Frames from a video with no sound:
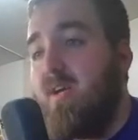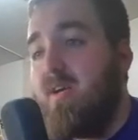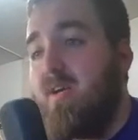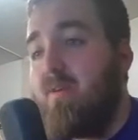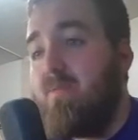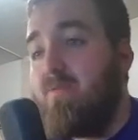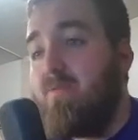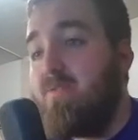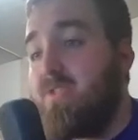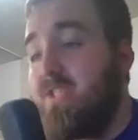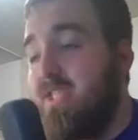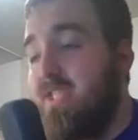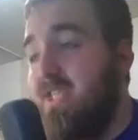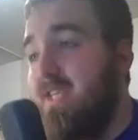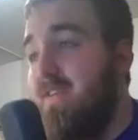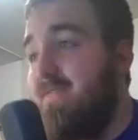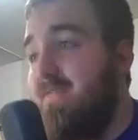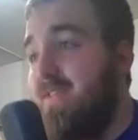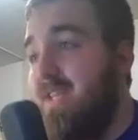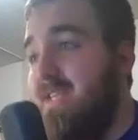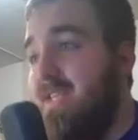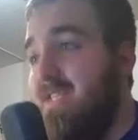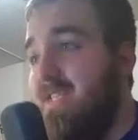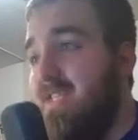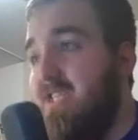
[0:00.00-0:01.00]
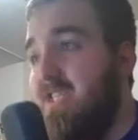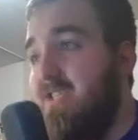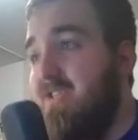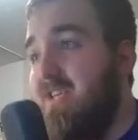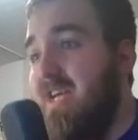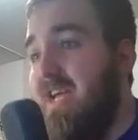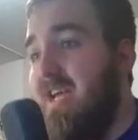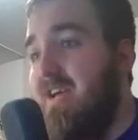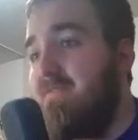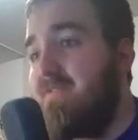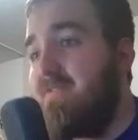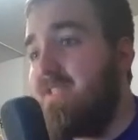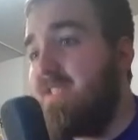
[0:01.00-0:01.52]
We'll see if they still
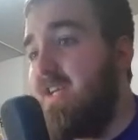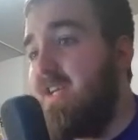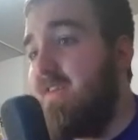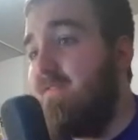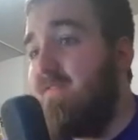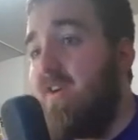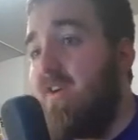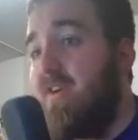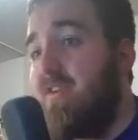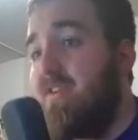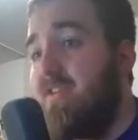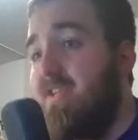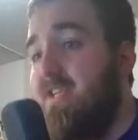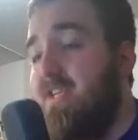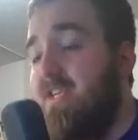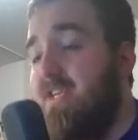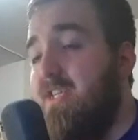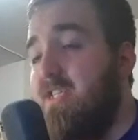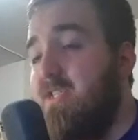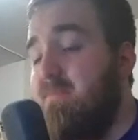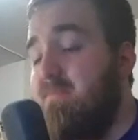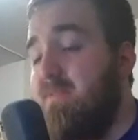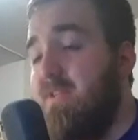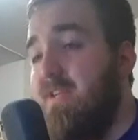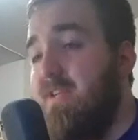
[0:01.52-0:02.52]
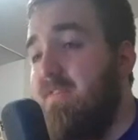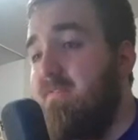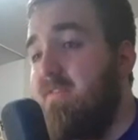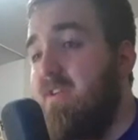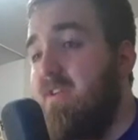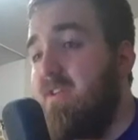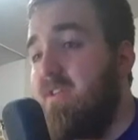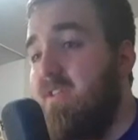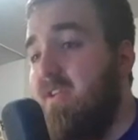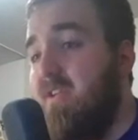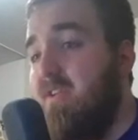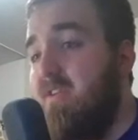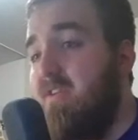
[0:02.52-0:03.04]
have Stephon Diggs, but even
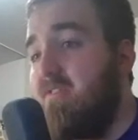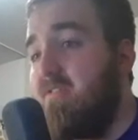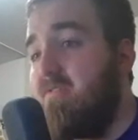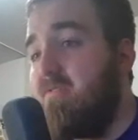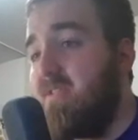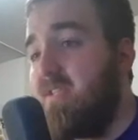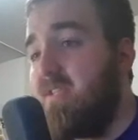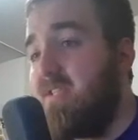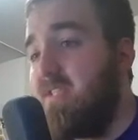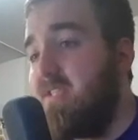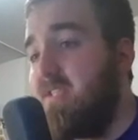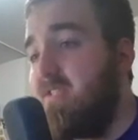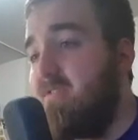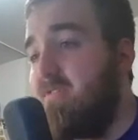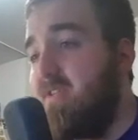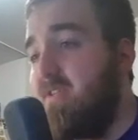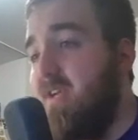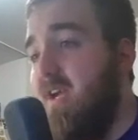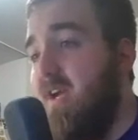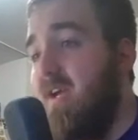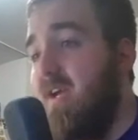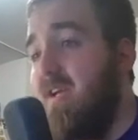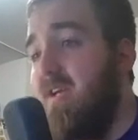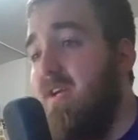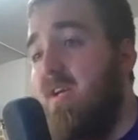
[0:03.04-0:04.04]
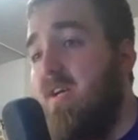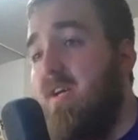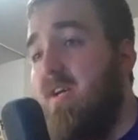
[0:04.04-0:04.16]
if they don't, they still got